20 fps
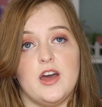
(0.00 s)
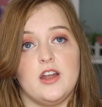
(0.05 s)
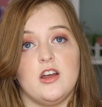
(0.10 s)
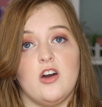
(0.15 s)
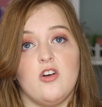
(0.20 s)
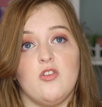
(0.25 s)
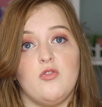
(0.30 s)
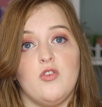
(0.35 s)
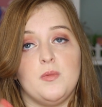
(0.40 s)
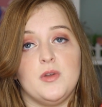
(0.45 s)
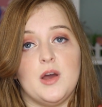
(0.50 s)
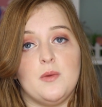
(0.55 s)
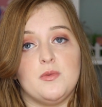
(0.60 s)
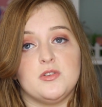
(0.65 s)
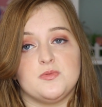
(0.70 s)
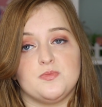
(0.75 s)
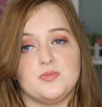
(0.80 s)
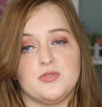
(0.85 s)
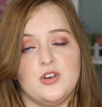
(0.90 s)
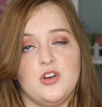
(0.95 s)
And I've been
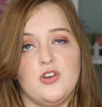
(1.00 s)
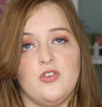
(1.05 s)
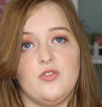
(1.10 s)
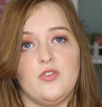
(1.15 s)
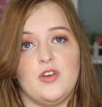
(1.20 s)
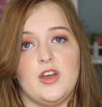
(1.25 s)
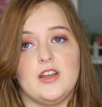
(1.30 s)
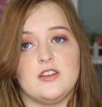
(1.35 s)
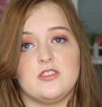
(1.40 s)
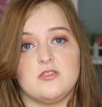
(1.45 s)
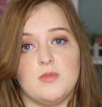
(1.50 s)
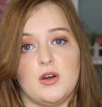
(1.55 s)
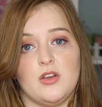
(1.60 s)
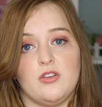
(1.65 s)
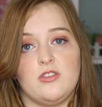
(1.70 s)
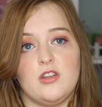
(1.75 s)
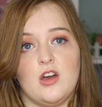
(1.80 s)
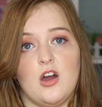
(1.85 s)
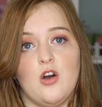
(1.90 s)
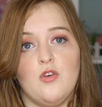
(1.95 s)
able to prove it to
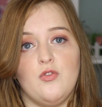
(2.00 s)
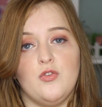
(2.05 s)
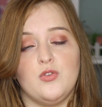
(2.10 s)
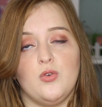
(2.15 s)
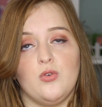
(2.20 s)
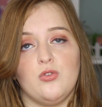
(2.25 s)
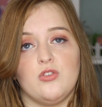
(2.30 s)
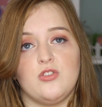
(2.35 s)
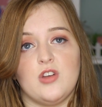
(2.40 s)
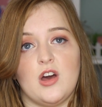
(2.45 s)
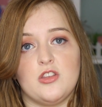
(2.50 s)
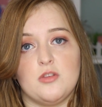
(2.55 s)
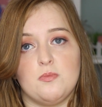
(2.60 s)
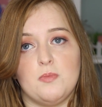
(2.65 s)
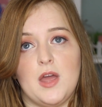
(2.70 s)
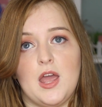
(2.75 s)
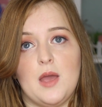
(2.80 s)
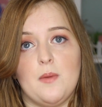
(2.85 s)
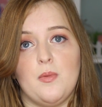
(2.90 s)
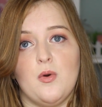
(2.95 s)
myself and also to other
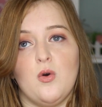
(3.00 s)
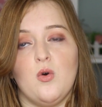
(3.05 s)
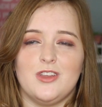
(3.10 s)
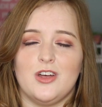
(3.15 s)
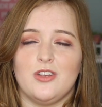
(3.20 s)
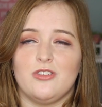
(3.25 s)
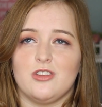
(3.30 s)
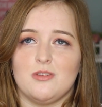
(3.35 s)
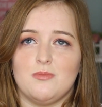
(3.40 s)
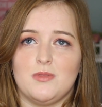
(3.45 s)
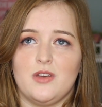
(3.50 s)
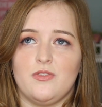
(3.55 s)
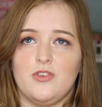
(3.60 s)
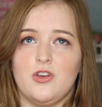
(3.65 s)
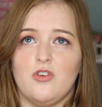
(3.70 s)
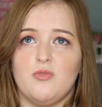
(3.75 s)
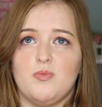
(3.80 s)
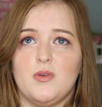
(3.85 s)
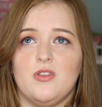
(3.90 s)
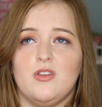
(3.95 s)
people, that so many of
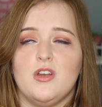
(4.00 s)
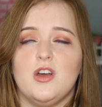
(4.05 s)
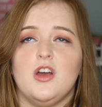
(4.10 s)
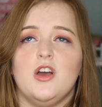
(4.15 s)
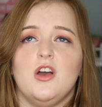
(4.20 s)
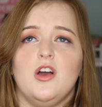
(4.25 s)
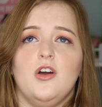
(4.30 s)
you have been